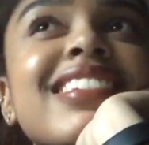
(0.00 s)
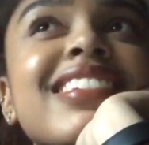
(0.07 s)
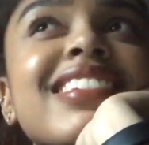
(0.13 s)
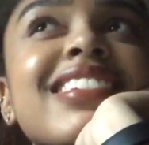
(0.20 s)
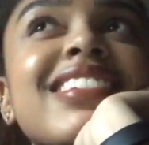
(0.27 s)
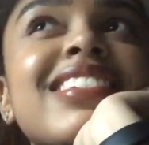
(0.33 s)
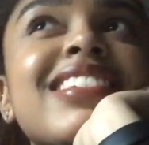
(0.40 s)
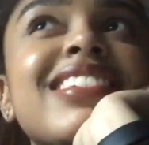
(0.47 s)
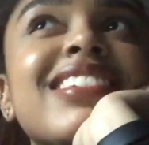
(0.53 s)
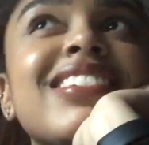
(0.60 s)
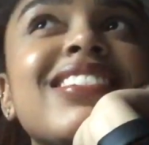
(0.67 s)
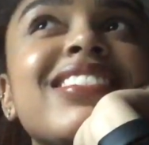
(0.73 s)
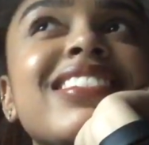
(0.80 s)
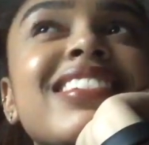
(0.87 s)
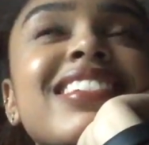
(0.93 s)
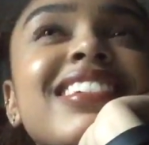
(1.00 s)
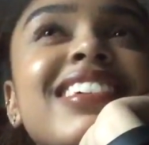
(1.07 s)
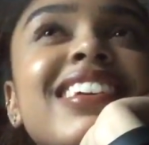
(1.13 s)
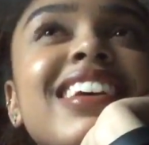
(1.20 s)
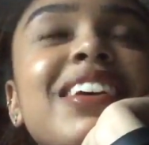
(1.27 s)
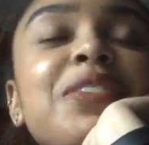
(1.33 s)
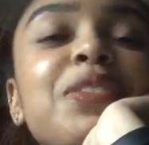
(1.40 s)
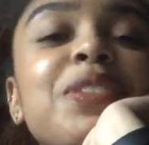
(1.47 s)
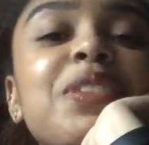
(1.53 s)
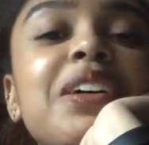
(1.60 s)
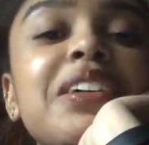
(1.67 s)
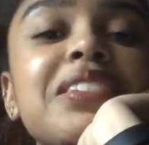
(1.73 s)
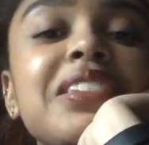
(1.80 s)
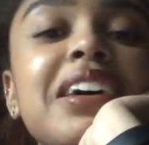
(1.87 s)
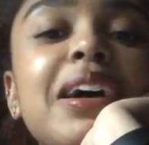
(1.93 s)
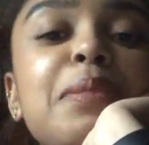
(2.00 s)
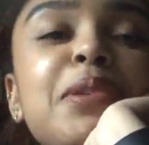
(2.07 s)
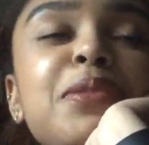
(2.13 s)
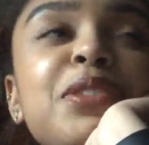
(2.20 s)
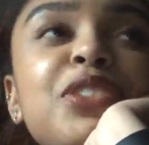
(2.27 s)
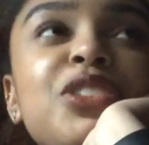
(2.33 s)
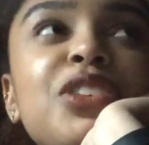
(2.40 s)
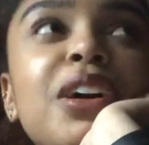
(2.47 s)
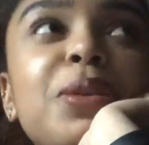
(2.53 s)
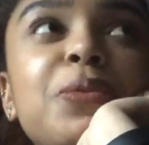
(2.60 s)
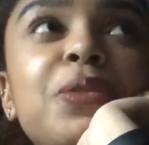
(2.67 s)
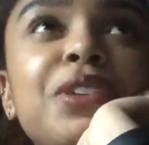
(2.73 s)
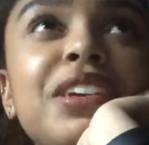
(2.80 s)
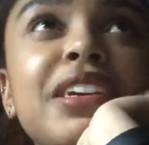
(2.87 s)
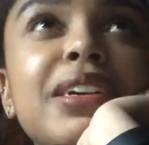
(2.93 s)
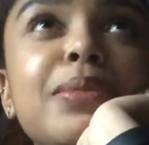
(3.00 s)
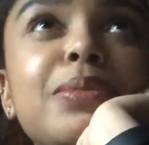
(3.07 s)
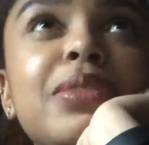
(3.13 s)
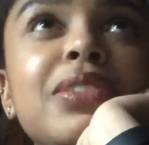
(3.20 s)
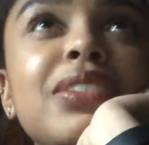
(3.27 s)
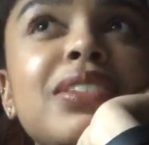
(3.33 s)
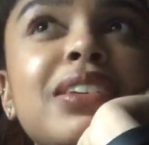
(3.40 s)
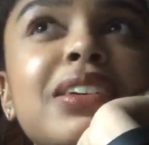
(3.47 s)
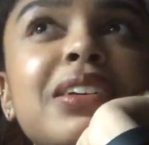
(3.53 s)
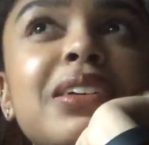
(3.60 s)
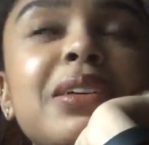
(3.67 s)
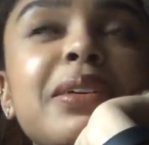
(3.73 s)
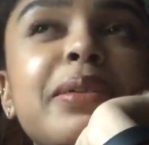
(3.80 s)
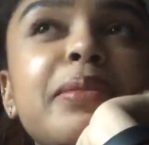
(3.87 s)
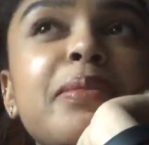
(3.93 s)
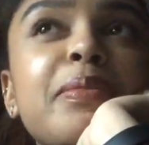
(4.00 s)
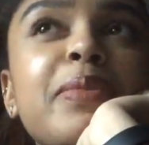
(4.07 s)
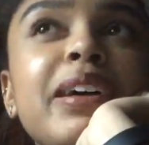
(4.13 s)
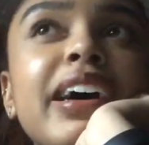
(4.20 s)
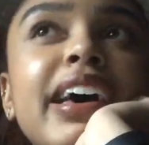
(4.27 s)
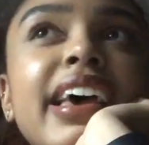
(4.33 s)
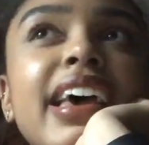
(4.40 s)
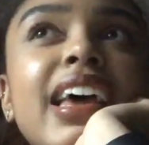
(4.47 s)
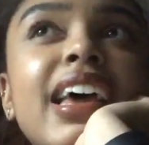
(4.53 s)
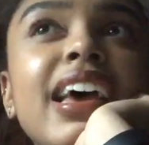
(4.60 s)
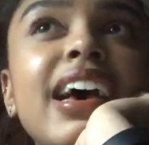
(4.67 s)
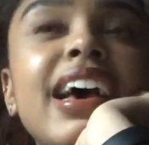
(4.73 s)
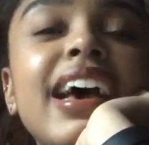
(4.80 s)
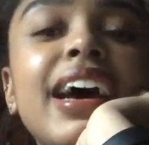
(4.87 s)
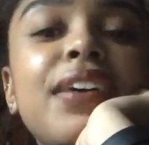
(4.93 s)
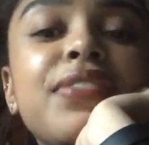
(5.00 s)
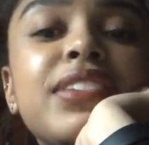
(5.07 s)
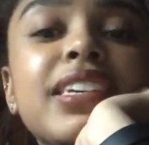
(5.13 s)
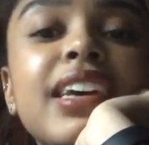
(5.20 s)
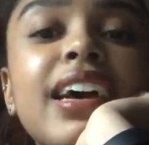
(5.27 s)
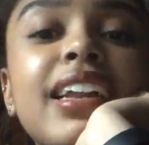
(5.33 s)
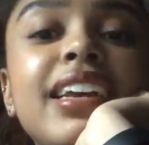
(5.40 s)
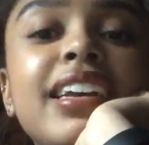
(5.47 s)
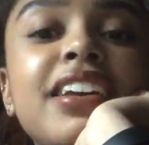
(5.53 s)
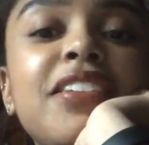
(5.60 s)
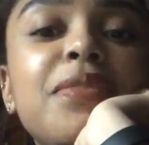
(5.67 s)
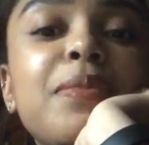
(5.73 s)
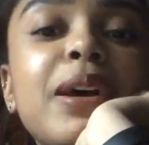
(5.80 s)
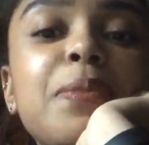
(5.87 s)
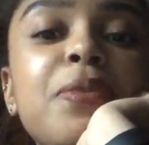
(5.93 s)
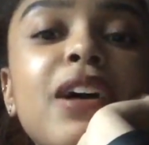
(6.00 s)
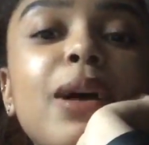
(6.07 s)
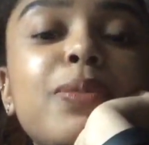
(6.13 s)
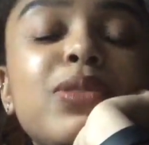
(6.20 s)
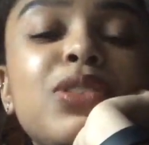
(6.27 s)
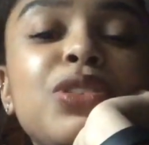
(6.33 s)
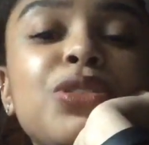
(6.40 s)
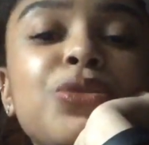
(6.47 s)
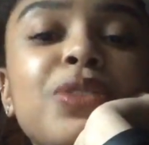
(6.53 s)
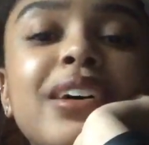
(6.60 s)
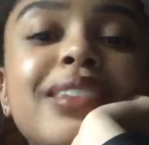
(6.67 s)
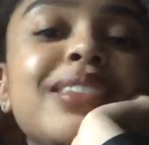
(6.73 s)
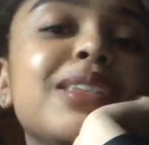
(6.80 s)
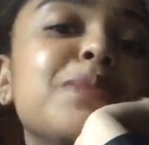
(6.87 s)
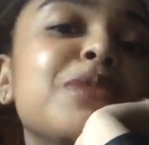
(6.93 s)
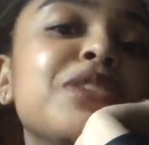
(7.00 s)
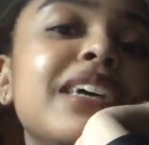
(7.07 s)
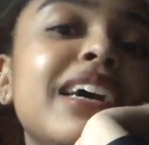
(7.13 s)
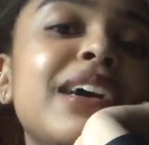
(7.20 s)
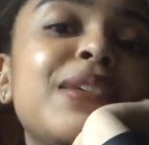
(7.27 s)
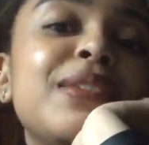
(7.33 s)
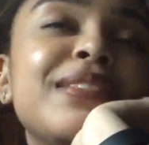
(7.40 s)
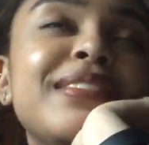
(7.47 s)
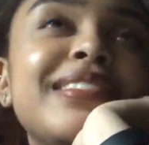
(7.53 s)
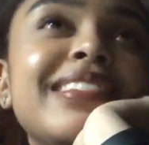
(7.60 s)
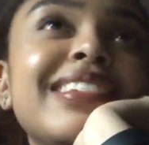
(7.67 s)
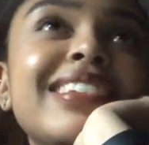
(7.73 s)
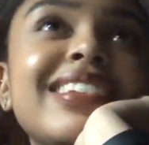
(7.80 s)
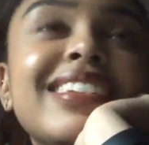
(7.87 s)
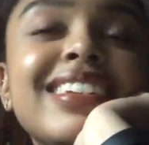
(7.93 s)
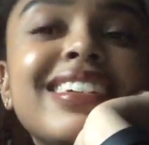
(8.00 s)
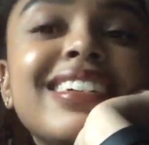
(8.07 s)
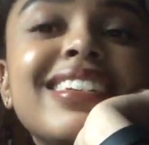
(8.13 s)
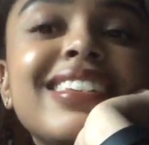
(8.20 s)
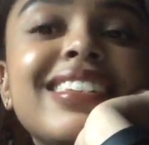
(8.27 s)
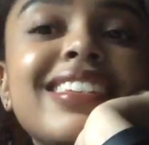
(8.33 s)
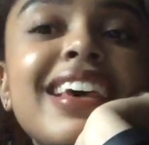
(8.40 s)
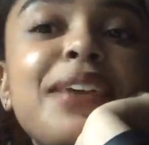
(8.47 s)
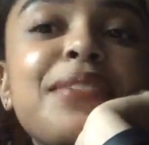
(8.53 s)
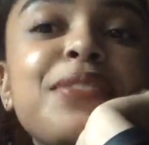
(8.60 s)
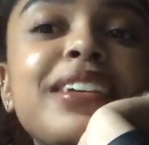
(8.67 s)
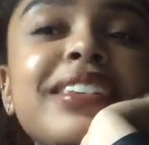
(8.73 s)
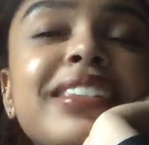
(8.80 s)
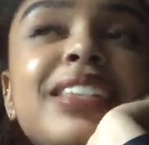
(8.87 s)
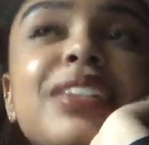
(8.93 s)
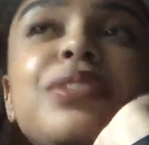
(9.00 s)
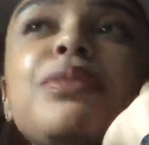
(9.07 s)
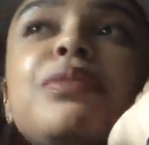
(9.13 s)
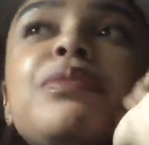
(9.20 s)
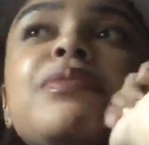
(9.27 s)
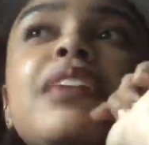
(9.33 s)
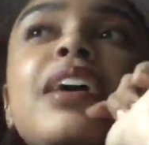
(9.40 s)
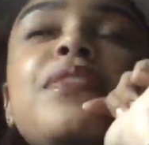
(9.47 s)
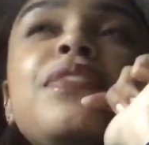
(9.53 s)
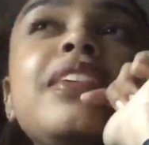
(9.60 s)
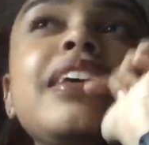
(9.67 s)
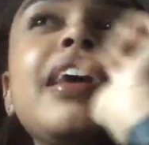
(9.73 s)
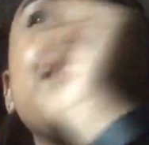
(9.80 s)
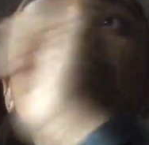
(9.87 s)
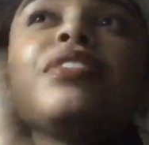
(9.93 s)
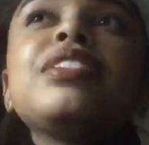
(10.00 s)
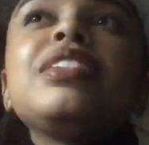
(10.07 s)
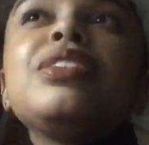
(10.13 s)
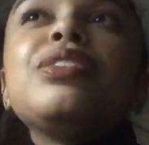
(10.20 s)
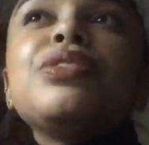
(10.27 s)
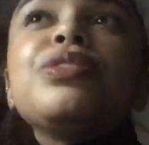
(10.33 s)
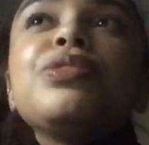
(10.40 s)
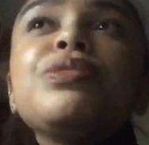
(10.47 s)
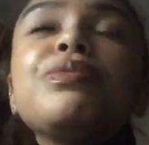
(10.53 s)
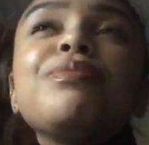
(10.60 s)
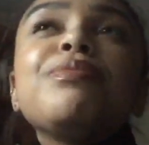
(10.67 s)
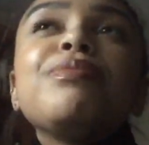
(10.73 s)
Shoot. For a long time, it was John Williams, but I have to kind of give my props to Hans Zimmer now, because I feel like every single